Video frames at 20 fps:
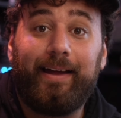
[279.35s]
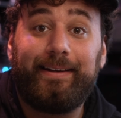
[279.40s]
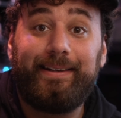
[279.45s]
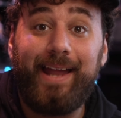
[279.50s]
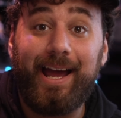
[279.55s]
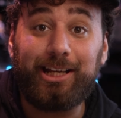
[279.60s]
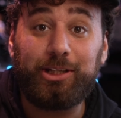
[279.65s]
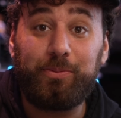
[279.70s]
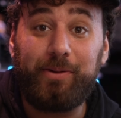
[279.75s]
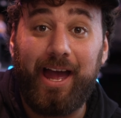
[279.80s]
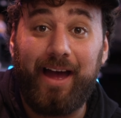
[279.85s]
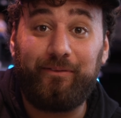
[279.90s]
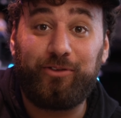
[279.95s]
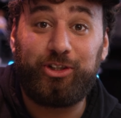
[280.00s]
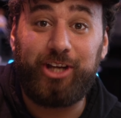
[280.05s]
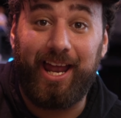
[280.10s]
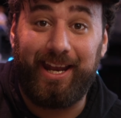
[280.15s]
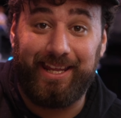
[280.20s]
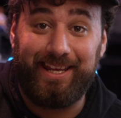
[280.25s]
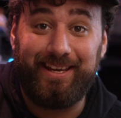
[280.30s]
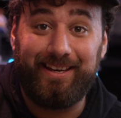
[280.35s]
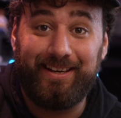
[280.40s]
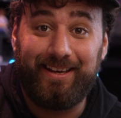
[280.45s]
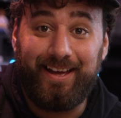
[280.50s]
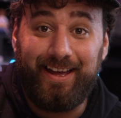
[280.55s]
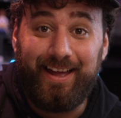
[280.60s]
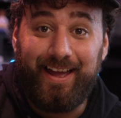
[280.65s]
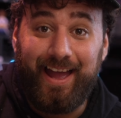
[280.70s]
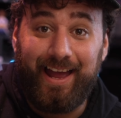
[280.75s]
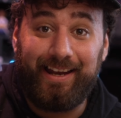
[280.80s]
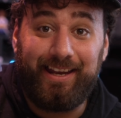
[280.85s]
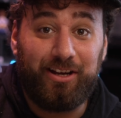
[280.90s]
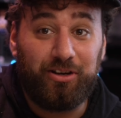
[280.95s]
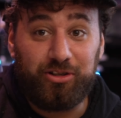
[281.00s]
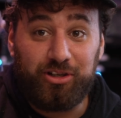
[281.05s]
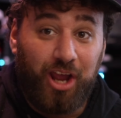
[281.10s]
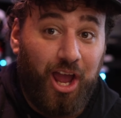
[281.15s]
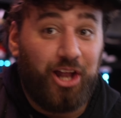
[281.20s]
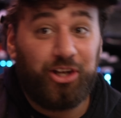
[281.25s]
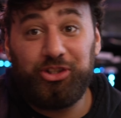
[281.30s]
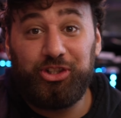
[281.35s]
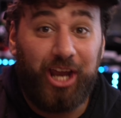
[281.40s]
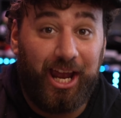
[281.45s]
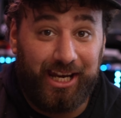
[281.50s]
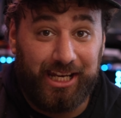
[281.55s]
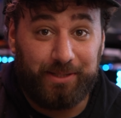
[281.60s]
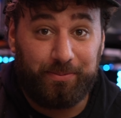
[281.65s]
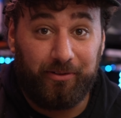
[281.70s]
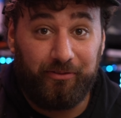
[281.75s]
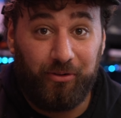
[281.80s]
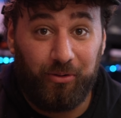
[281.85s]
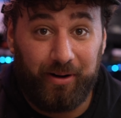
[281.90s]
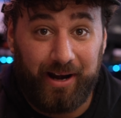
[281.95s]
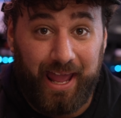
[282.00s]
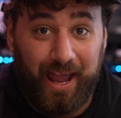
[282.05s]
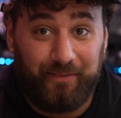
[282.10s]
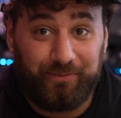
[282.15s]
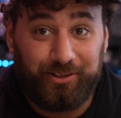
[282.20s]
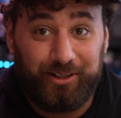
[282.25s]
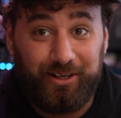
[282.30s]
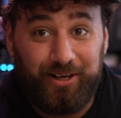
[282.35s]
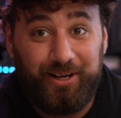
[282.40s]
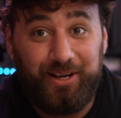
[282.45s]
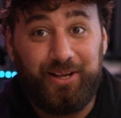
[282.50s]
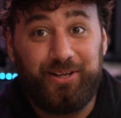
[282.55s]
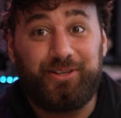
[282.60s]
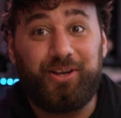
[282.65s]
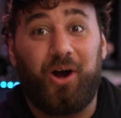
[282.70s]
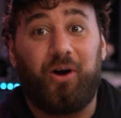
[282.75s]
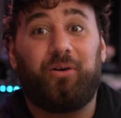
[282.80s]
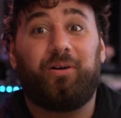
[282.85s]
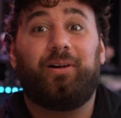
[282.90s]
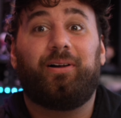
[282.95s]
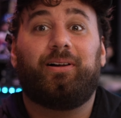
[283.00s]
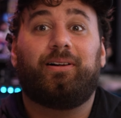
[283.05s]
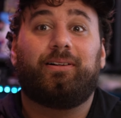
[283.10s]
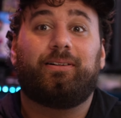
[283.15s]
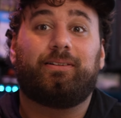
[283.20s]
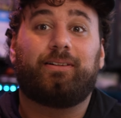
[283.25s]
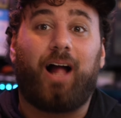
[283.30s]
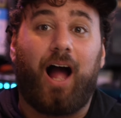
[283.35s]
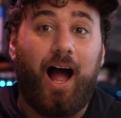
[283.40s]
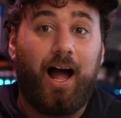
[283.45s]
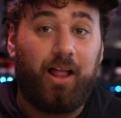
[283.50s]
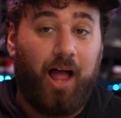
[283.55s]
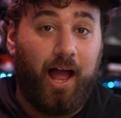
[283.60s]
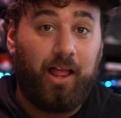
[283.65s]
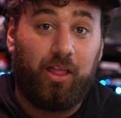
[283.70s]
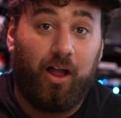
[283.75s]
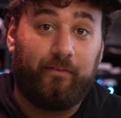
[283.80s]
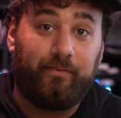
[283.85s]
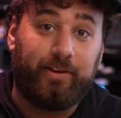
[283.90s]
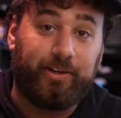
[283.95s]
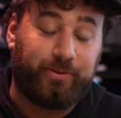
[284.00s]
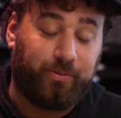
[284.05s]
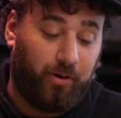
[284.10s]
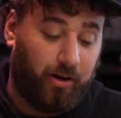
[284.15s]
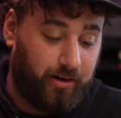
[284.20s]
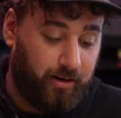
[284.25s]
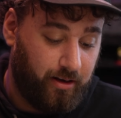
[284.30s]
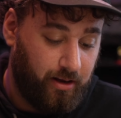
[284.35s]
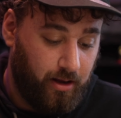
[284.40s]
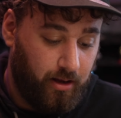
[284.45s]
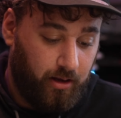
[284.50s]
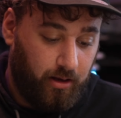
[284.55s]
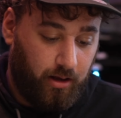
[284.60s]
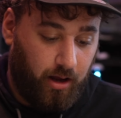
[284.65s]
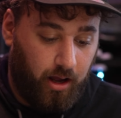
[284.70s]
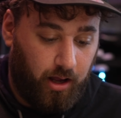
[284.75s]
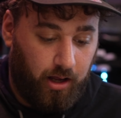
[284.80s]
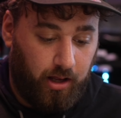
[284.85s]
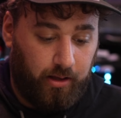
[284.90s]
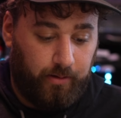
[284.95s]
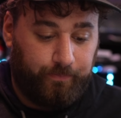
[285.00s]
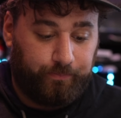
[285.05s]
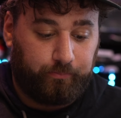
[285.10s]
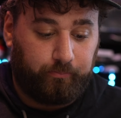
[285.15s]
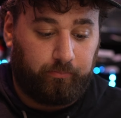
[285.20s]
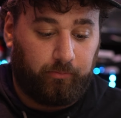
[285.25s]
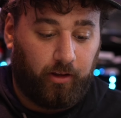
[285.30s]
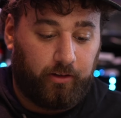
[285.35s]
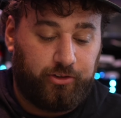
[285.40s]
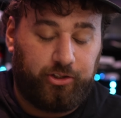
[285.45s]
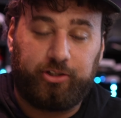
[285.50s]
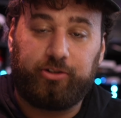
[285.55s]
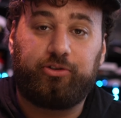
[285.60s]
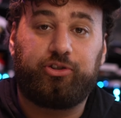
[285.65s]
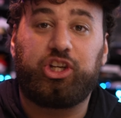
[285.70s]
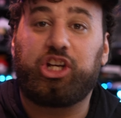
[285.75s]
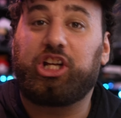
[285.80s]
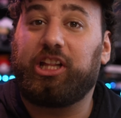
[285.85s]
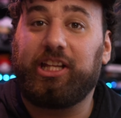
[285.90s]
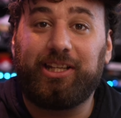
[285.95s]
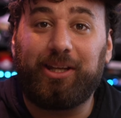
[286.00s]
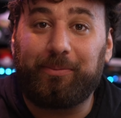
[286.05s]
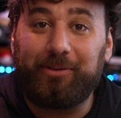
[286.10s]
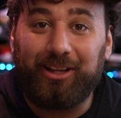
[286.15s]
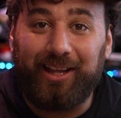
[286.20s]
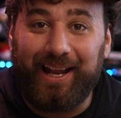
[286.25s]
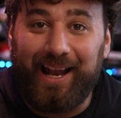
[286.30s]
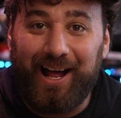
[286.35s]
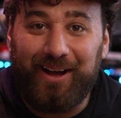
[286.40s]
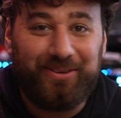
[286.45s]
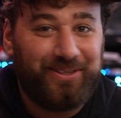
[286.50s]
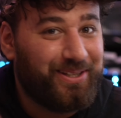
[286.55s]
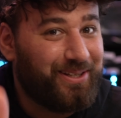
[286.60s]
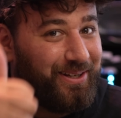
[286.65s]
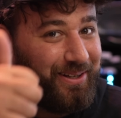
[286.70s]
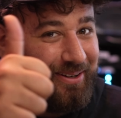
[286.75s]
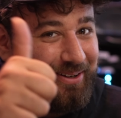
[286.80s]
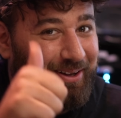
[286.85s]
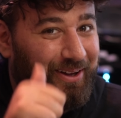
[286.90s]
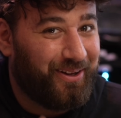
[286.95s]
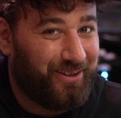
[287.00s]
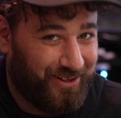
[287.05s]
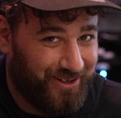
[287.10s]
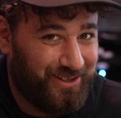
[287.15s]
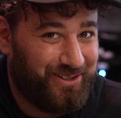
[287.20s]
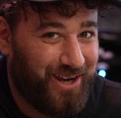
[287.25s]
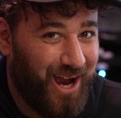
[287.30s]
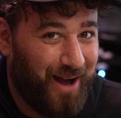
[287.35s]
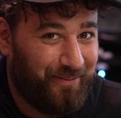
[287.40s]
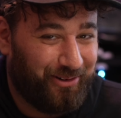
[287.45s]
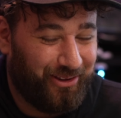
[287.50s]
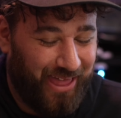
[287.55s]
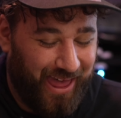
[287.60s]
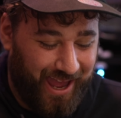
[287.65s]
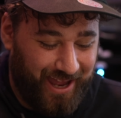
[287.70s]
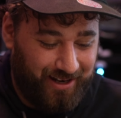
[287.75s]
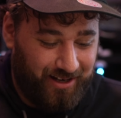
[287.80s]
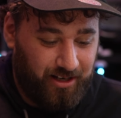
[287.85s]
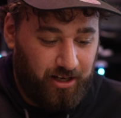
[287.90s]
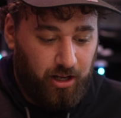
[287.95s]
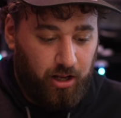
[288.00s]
Next we have Jenny, and here's Jenny's before and after. So, I, I love this one. Uh, she, she, cleaned up the lighthouse. Good job on that.